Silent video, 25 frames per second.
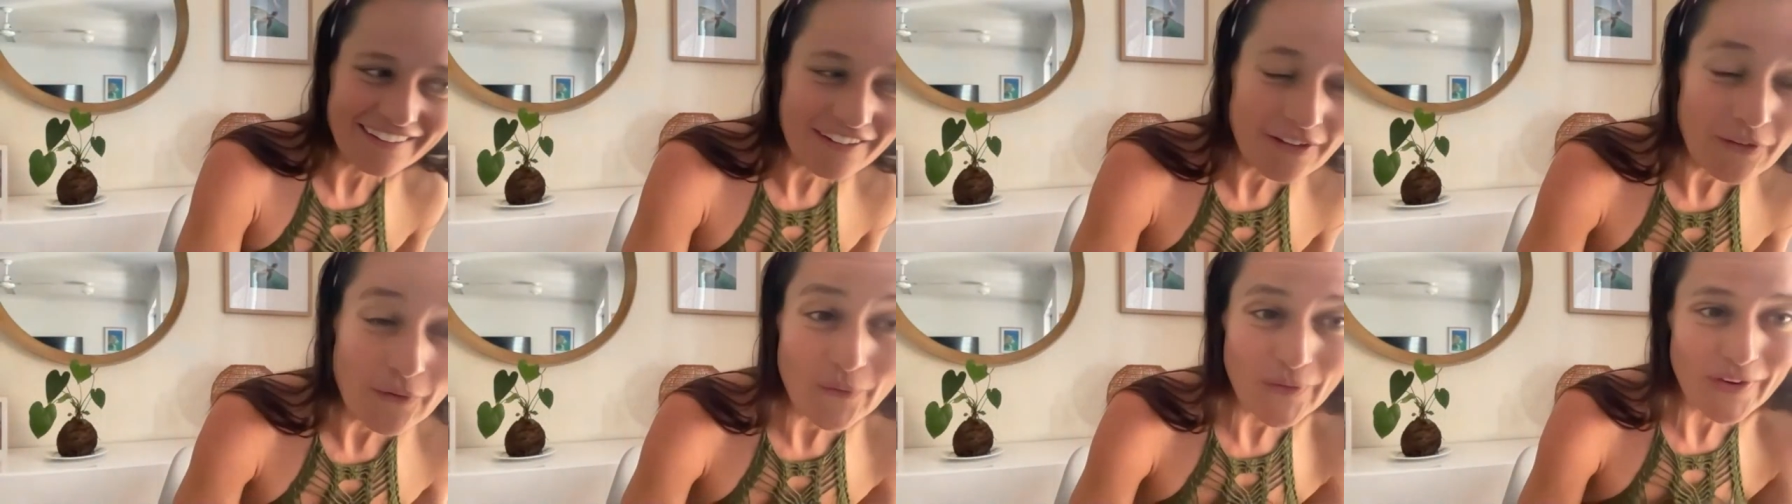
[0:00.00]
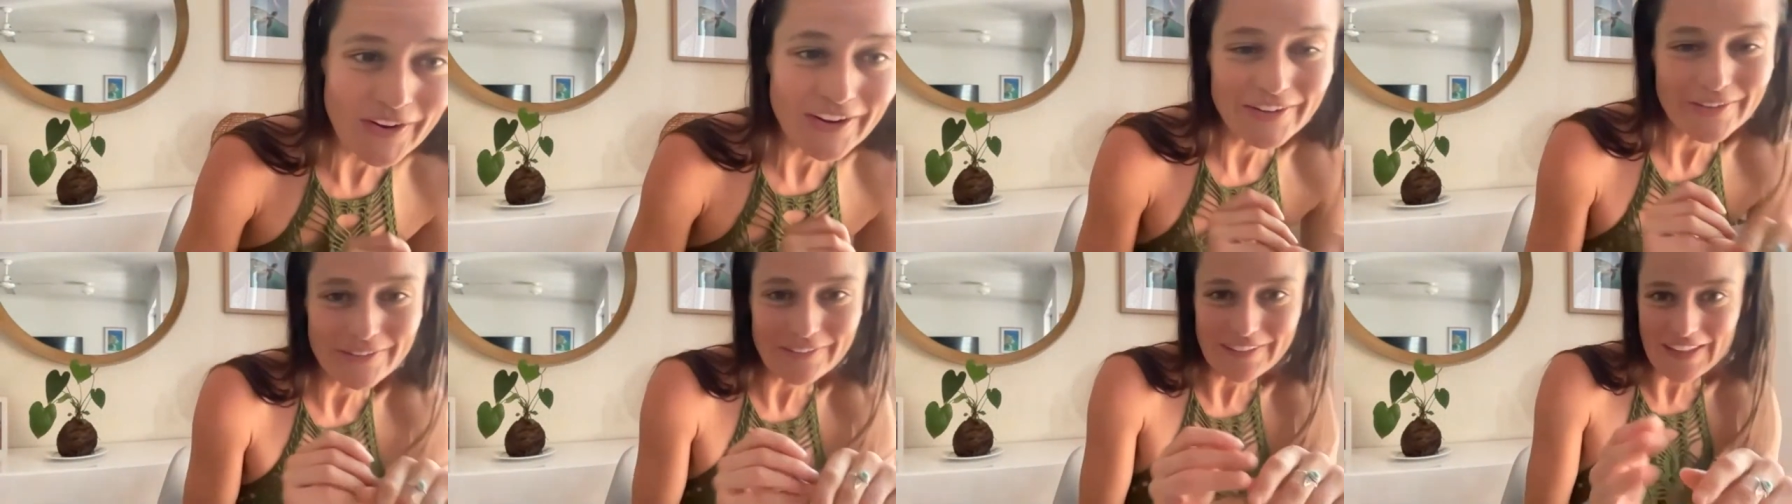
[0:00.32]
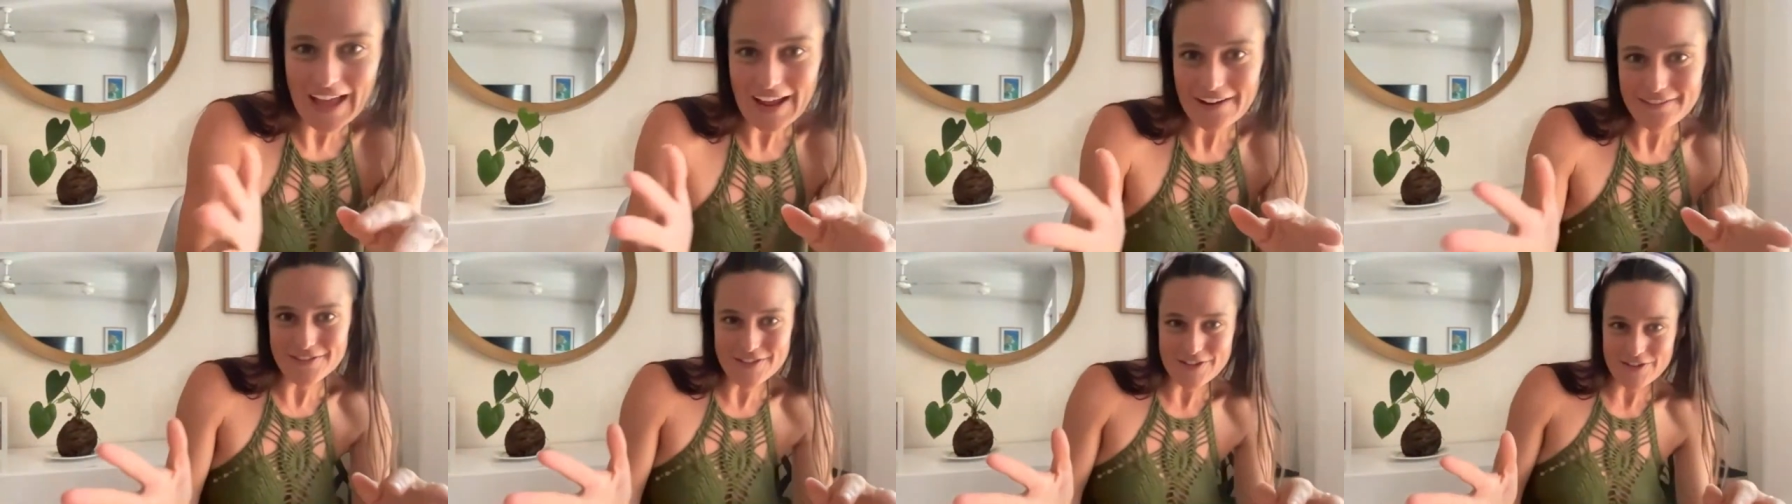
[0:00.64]
or do
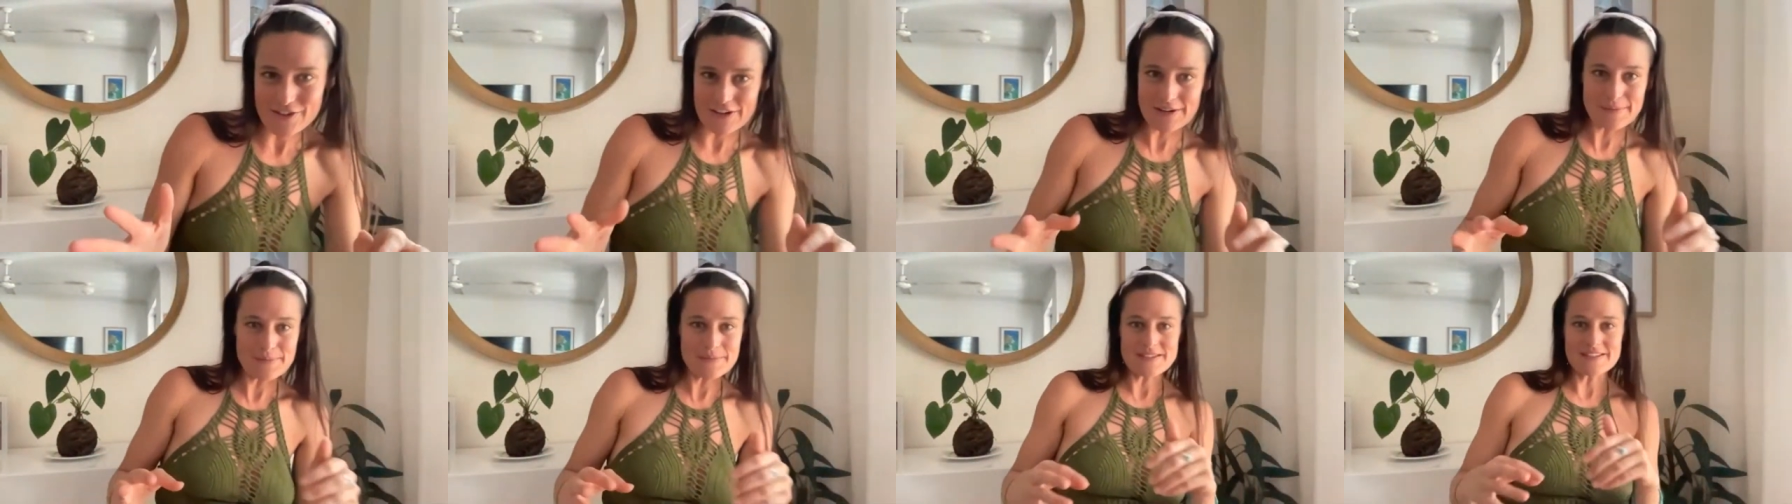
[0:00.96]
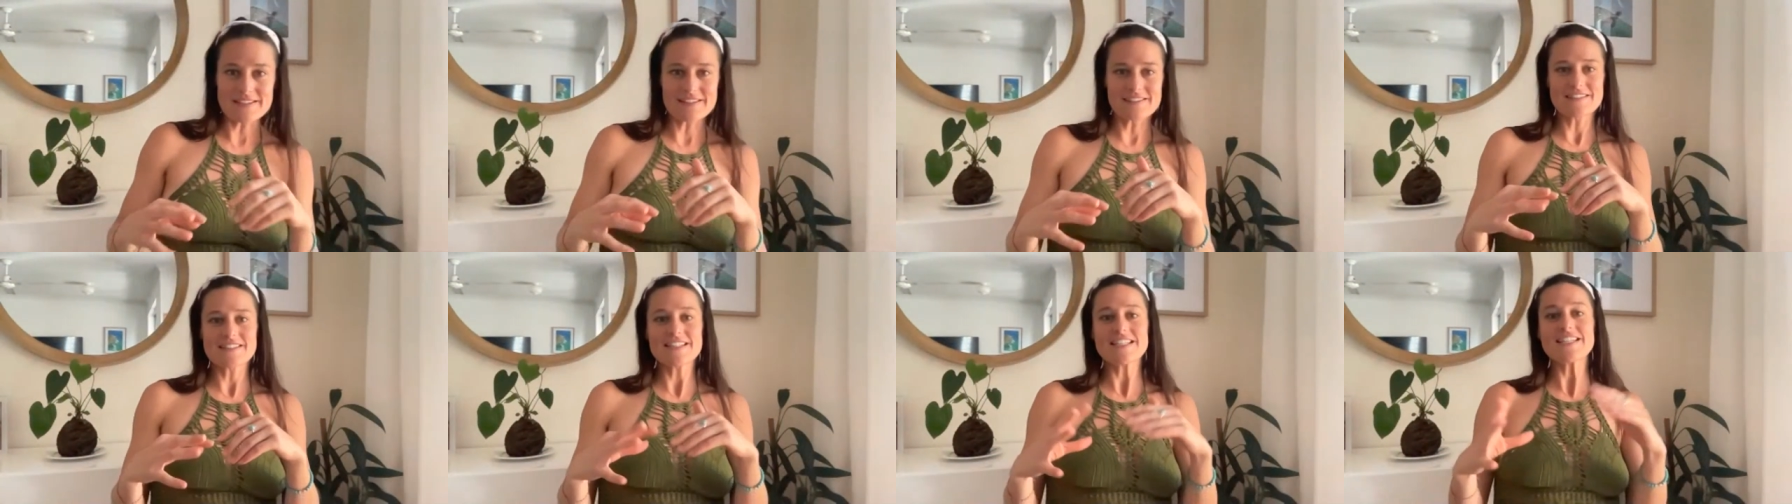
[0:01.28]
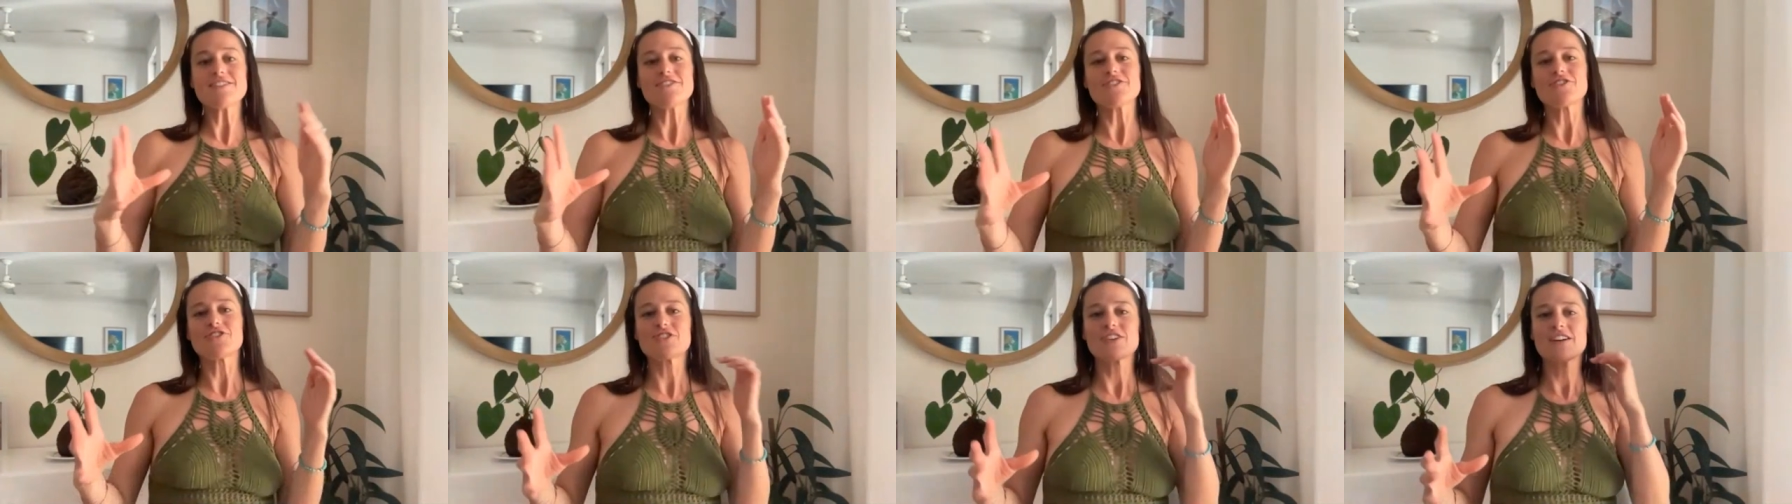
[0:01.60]
live streams and
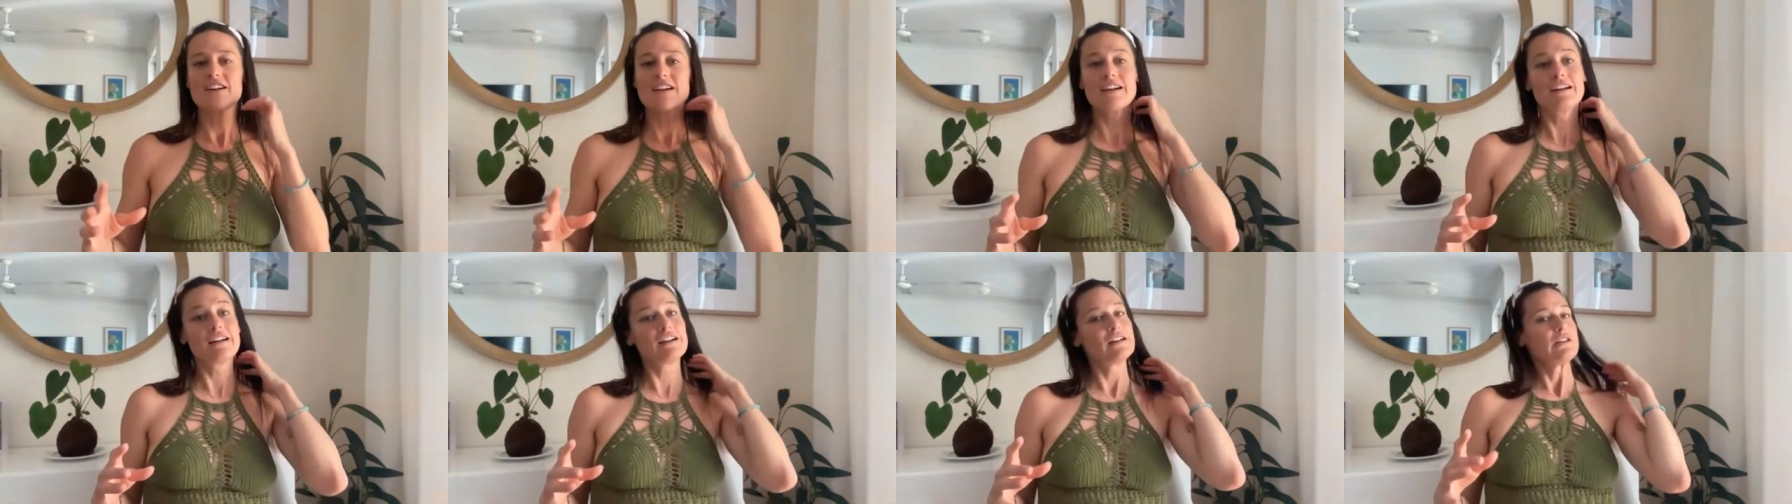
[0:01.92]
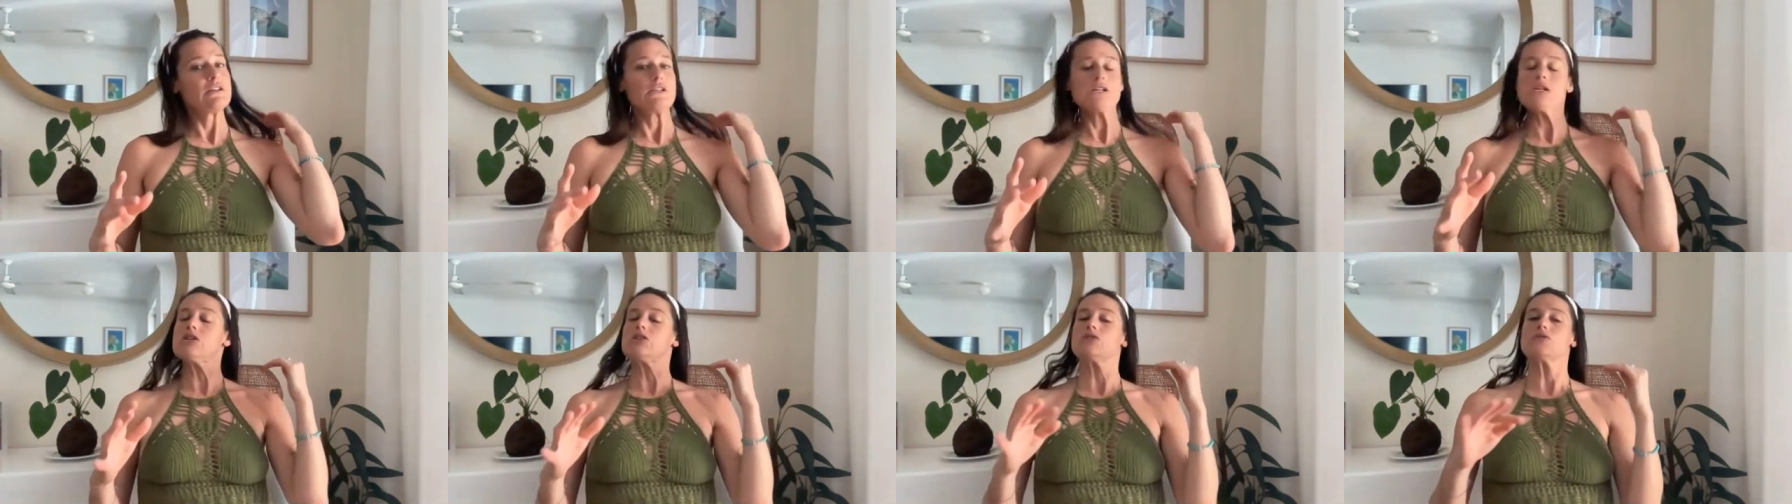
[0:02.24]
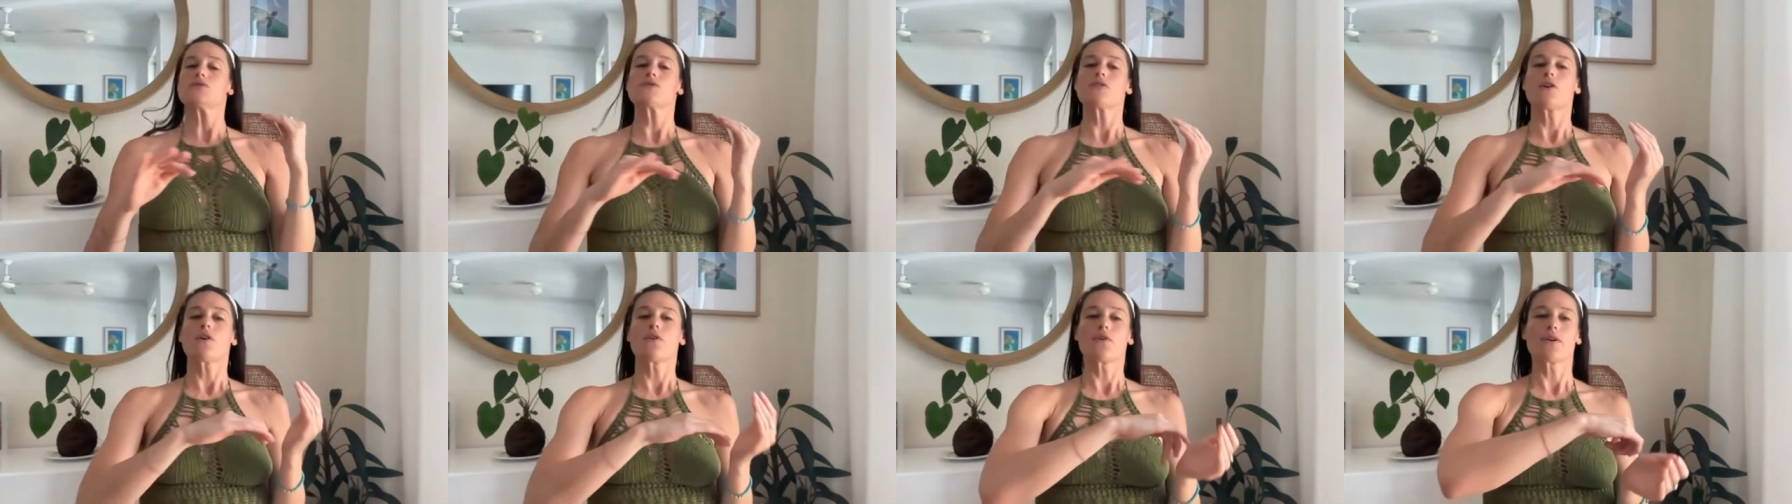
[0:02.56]
teach.
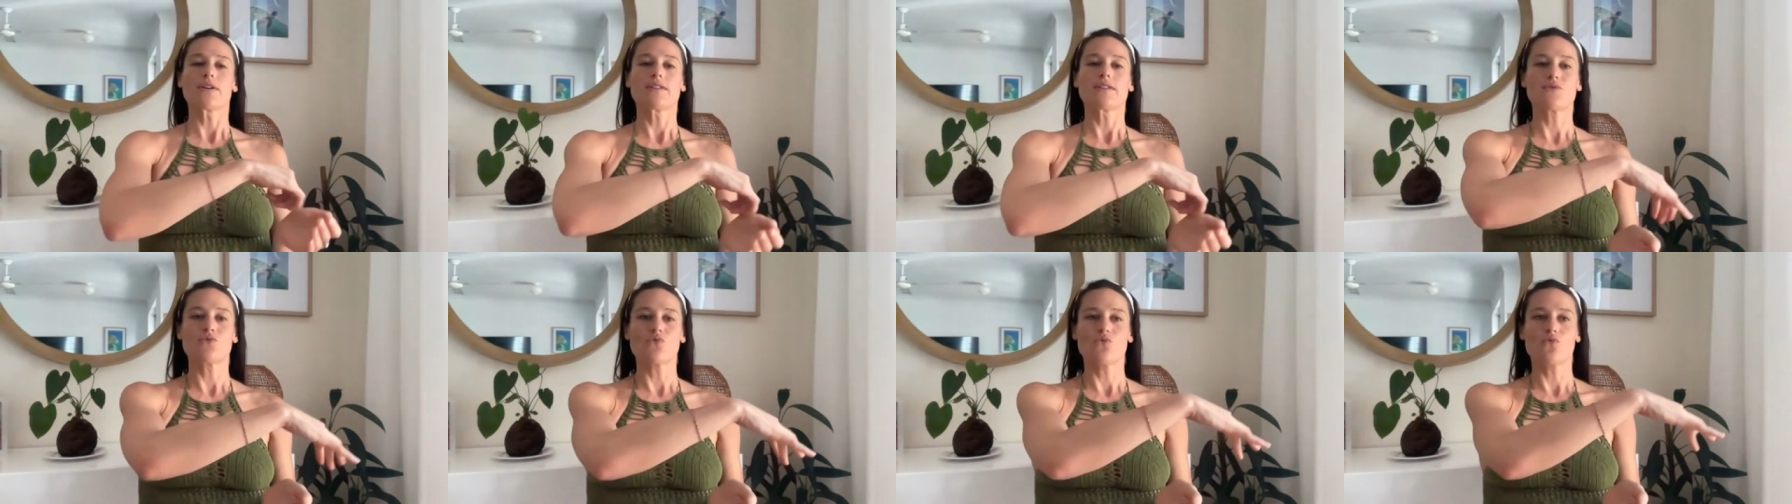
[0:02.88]
So it's,